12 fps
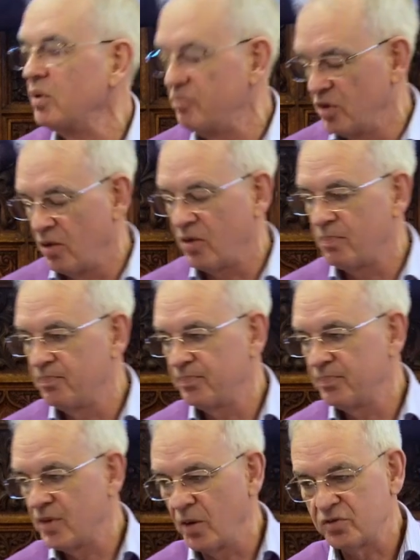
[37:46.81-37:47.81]
We've not
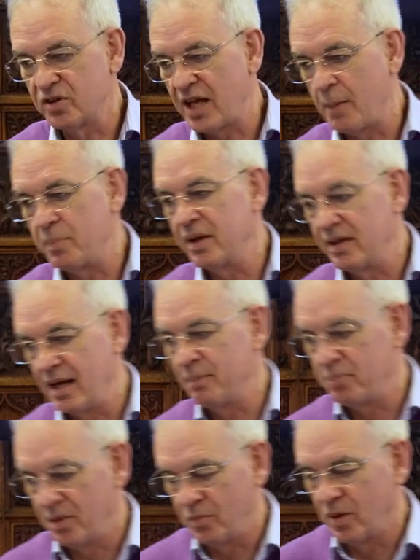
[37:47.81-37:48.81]
got to that bit
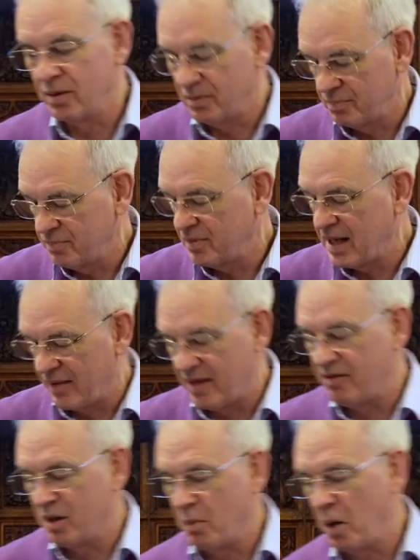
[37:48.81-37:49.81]
yet, but we'll get
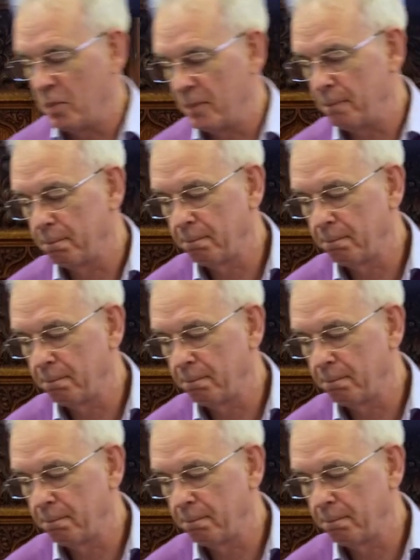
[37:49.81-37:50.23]
there in a moment.